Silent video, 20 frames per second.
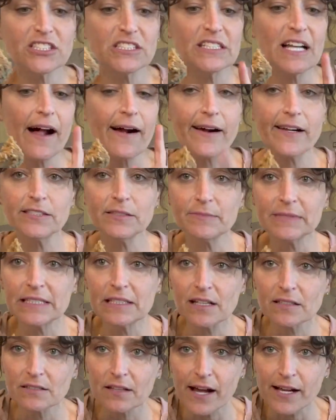not gonna make
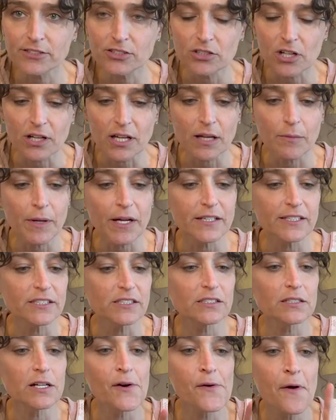this last cookie
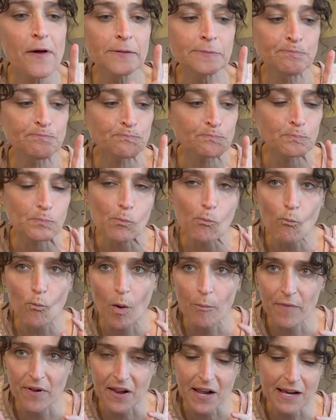because I'm
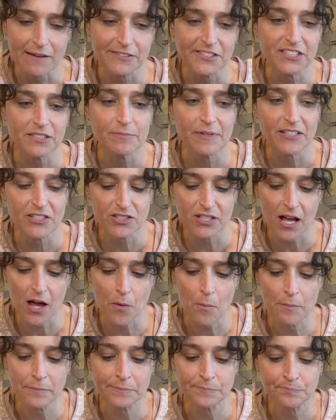gonna give it to my
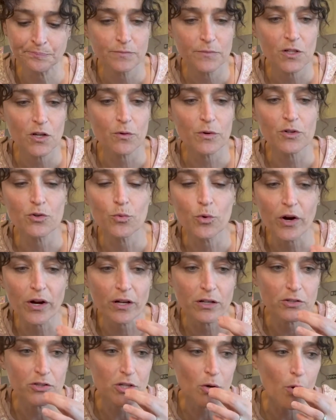son who is working
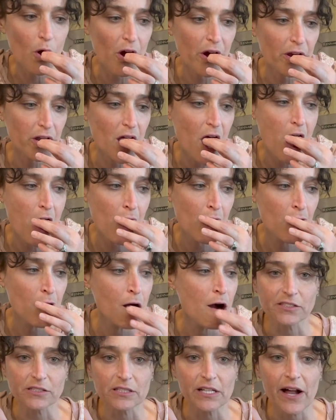so hard.
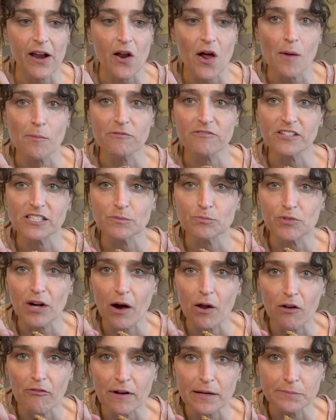And I'm very proud
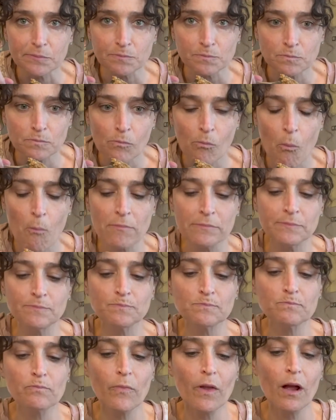of him.
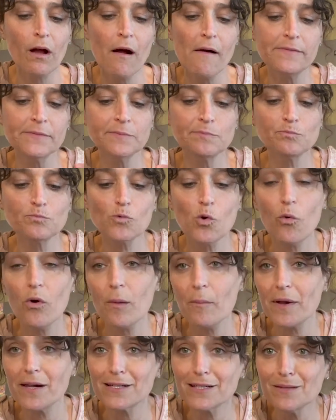Oh, I'm
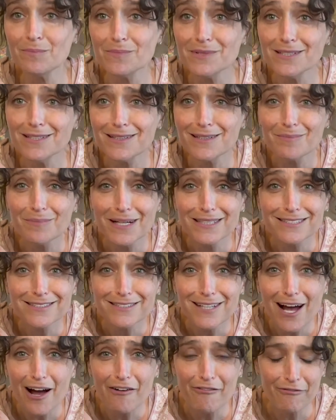gonna keep eating it
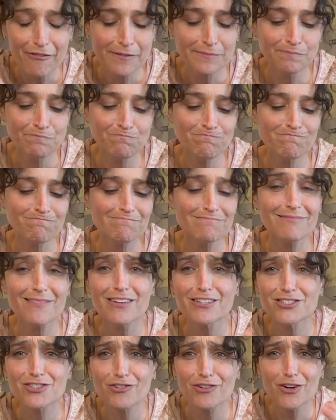myself.
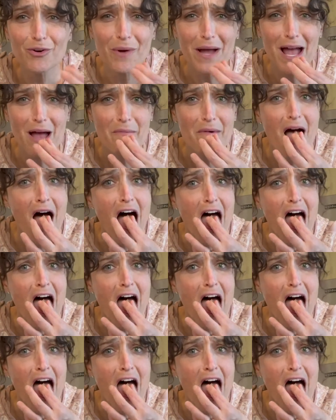Screw him.